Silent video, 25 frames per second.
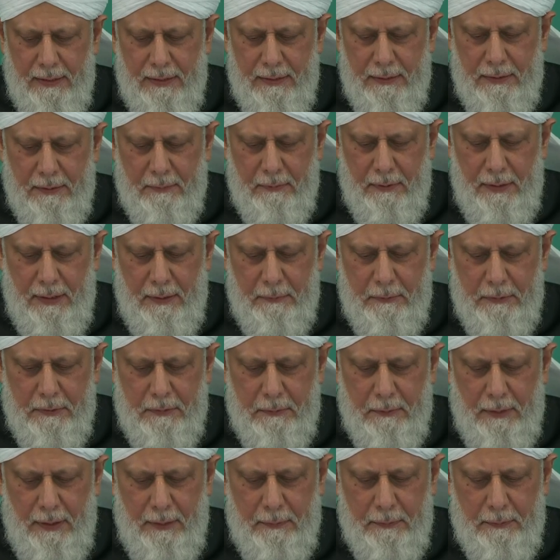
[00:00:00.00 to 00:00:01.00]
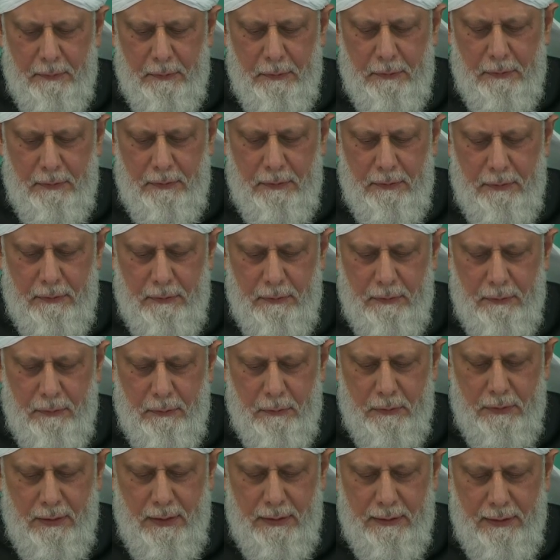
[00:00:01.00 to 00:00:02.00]
to fulfill the prophecy
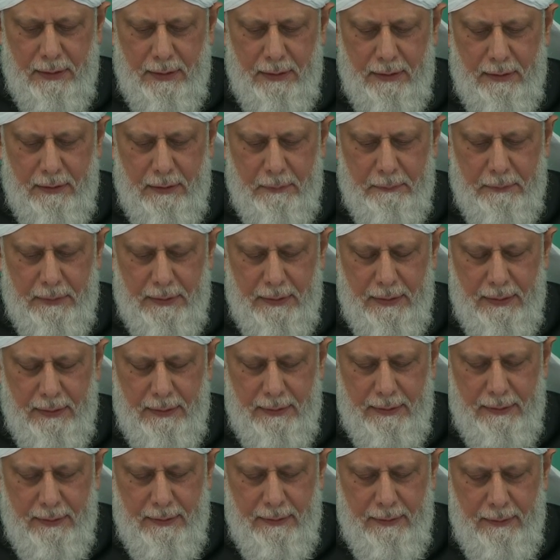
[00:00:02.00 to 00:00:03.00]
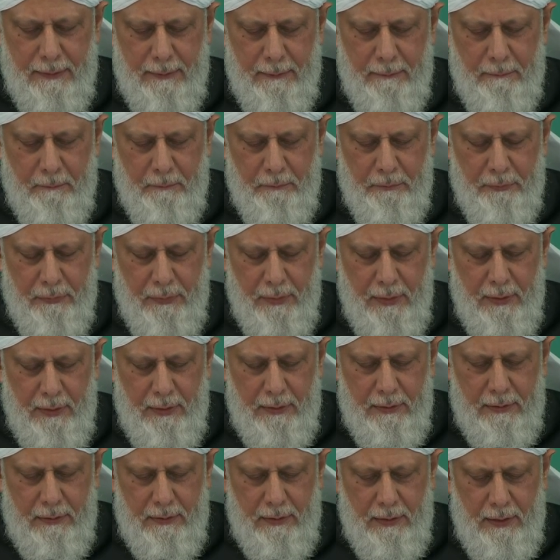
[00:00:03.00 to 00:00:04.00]
made by His Messenger. May the
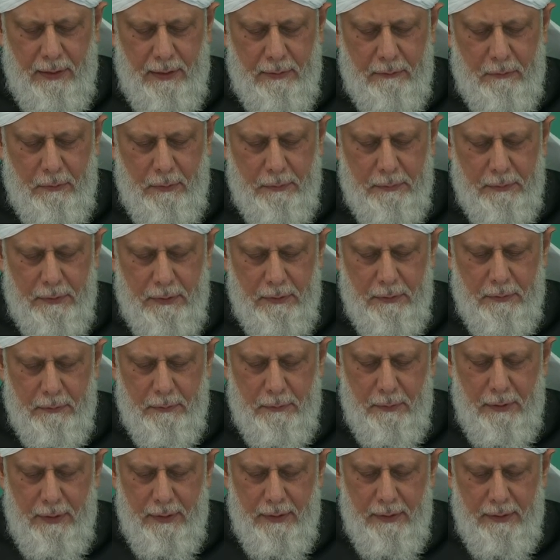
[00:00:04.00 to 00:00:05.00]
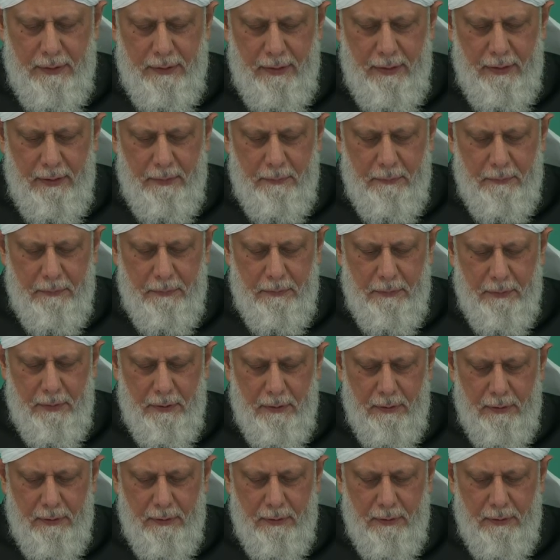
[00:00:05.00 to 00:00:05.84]
peace and blessings of Allah be upon him.